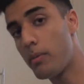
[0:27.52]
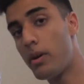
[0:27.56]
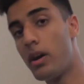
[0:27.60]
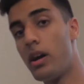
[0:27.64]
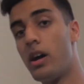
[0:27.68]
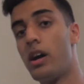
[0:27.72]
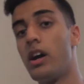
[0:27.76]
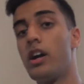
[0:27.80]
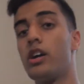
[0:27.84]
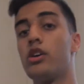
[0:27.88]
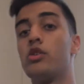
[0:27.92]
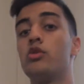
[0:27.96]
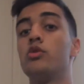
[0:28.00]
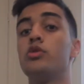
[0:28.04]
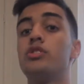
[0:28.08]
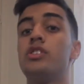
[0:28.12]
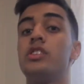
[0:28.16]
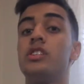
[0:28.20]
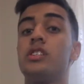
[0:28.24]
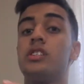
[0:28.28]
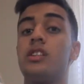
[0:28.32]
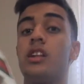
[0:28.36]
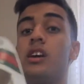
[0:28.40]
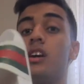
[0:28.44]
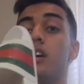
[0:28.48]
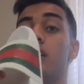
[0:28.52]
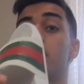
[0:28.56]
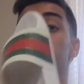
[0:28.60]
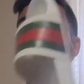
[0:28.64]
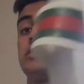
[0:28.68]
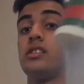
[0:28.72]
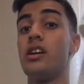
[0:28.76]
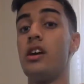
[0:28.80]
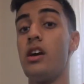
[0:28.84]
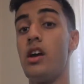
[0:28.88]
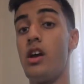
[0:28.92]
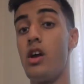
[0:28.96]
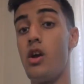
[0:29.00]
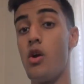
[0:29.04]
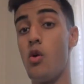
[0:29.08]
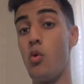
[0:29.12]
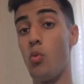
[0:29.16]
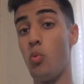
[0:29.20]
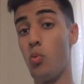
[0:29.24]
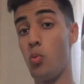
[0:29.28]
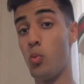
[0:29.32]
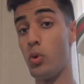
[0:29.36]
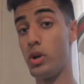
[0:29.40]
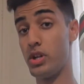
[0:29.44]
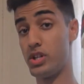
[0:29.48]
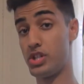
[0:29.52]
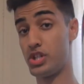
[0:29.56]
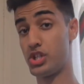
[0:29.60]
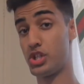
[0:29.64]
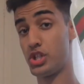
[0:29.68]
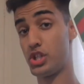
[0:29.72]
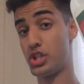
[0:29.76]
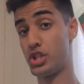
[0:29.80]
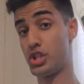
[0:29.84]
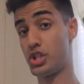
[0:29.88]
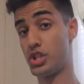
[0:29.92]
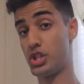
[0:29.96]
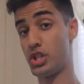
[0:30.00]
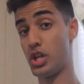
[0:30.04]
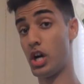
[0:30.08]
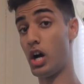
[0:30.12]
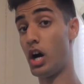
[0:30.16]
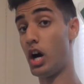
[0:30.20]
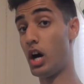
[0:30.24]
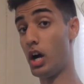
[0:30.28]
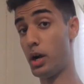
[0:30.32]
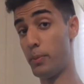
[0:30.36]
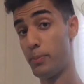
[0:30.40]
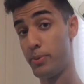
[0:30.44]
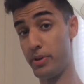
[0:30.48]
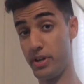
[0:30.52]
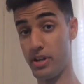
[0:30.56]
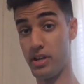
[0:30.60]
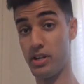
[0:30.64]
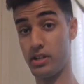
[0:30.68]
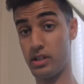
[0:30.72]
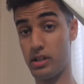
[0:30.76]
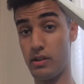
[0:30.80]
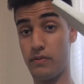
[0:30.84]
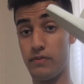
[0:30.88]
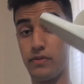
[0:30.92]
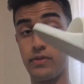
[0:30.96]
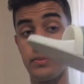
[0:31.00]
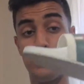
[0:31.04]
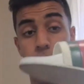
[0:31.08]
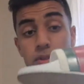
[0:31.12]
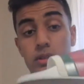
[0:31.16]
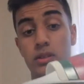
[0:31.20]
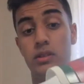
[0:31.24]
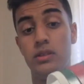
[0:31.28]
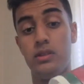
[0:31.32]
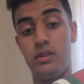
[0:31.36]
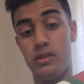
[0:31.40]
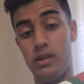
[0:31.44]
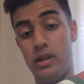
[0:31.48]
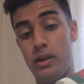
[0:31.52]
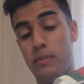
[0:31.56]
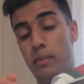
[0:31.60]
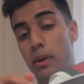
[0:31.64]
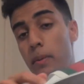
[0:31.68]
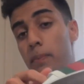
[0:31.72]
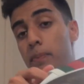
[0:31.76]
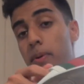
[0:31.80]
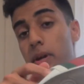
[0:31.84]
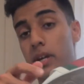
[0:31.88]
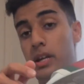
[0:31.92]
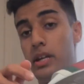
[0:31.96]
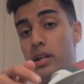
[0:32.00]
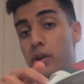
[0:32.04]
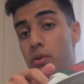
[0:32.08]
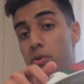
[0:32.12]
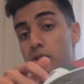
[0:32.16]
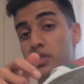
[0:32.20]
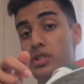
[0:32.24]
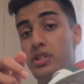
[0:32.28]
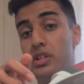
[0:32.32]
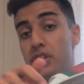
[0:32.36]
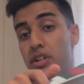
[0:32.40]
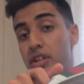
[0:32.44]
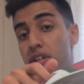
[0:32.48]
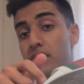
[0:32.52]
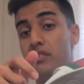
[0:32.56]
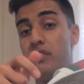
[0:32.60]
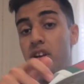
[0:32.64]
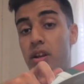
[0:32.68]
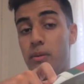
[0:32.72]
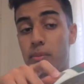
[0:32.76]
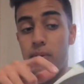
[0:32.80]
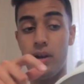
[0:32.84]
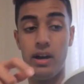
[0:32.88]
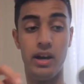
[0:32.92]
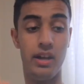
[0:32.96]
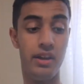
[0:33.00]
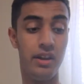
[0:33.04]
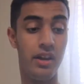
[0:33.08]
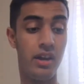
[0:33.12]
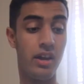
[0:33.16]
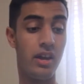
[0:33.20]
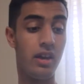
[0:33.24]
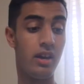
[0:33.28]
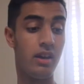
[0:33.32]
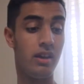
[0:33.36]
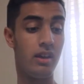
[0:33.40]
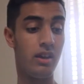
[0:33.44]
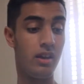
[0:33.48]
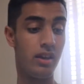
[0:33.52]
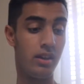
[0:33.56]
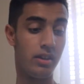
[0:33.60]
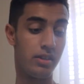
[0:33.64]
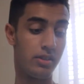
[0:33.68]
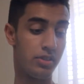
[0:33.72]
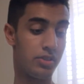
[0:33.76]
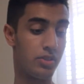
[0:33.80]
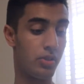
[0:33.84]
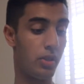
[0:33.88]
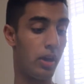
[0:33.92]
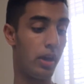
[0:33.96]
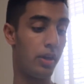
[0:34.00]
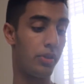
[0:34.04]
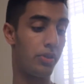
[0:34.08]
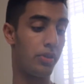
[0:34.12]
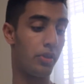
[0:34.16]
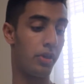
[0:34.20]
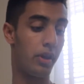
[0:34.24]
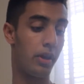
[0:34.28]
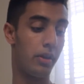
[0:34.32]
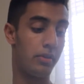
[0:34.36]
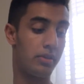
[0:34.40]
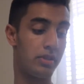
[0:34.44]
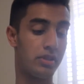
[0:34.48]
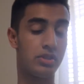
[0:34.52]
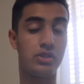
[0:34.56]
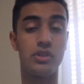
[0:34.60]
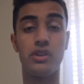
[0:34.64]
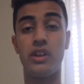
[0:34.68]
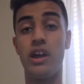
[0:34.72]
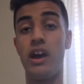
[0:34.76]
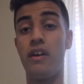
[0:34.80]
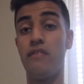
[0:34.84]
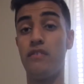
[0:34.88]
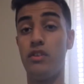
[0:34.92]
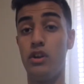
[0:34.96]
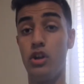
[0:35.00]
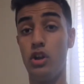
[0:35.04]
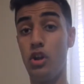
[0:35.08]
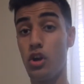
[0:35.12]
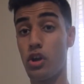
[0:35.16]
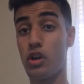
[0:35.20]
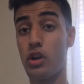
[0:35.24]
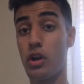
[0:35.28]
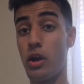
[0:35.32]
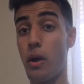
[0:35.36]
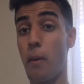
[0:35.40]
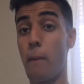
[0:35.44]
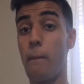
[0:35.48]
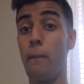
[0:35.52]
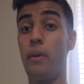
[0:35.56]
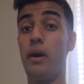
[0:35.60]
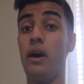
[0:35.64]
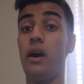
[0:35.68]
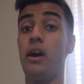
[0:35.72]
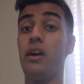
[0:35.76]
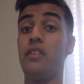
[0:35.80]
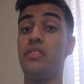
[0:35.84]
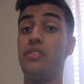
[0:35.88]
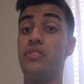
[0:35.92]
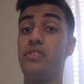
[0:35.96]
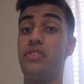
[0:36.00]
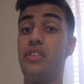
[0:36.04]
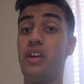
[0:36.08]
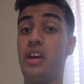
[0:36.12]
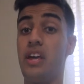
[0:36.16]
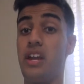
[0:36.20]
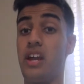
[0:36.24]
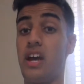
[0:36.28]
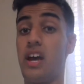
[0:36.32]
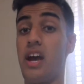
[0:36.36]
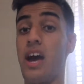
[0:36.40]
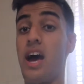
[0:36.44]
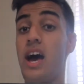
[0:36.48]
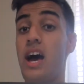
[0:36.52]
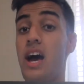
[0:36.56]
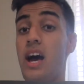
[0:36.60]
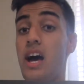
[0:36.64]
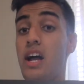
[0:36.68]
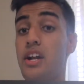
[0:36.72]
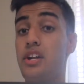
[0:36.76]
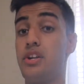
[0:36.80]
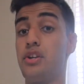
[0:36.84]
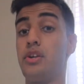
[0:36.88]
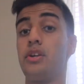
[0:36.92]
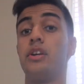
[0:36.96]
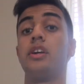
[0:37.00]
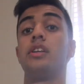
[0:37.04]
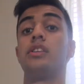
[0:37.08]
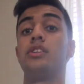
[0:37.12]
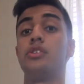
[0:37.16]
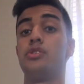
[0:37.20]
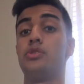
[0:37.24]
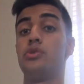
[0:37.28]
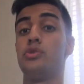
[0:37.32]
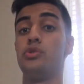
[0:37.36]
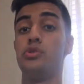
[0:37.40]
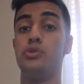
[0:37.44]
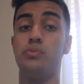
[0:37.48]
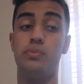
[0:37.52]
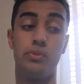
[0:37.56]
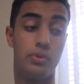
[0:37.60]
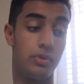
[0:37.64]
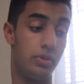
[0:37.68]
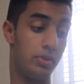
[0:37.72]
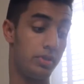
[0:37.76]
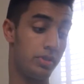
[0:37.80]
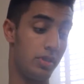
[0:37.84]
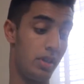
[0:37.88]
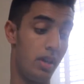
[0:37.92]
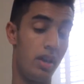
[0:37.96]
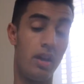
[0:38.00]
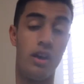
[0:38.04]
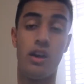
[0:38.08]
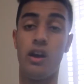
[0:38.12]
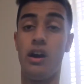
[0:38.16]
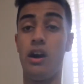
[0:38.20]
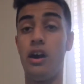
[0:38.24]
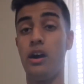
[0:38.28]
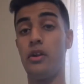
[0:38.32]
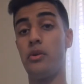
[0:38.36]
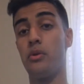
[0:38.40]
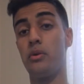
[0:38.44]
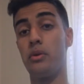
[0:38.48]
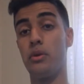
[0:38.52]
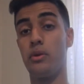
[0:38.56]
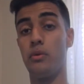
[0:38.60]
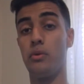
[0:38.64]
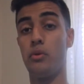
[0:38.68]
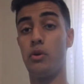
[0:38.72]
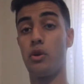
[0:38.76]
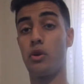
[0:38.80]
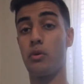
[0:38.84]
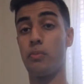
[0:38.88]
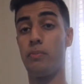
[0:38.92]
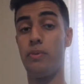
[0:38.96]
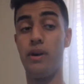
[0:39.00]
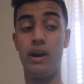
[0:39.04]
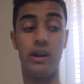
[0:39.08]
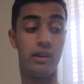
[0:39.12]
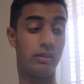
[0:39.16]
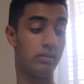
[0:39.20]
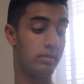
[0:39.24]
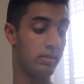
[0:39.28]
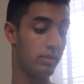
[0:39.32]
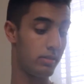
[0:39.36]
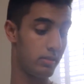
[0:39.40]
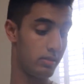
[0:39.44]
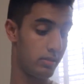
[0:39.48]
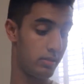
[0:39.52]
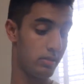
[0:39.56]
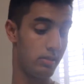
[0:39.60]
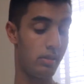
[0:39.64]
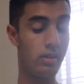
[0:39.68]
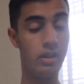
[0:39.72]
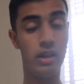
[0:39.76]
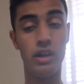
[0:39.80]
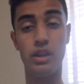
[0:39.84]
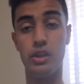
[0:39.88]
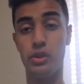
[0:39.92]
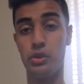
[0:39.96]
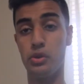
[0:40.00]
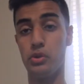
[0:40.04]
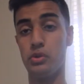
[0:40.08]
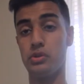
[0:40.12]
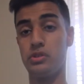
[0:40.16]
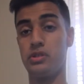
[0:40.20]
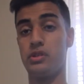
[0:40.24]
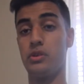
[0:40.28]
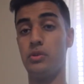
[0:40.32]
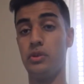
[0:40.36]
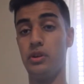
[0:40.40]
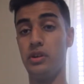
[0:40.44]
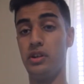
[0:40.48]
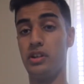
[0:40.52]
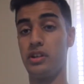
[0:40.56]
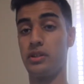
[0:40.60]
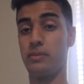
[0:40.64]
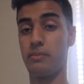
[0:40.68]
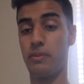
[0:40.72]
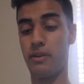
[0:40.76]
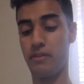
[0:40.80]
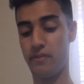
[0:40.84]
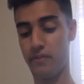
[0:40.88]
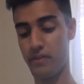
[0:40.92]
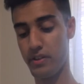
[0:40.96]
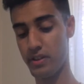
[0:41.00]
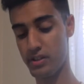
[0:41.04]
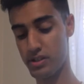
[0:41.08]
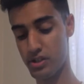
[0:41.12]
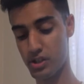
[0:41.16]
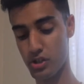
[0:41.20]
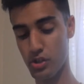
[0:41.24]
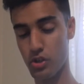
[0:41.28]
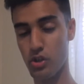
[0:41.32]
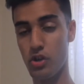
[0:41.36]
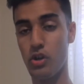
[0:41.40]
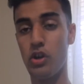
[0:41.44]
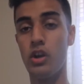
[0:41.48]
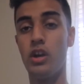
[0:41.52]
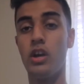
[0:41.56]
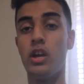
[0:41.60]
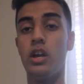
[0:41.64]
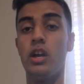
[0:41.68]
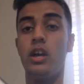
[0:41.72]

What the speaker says: my Gucci slides, which are pretty uncomfortable, and my pinky was hurting really bad. So I thought I was just gonna have a look, but then I had to get the shoes because I don't want to walk back in those. They were hurting my feet. So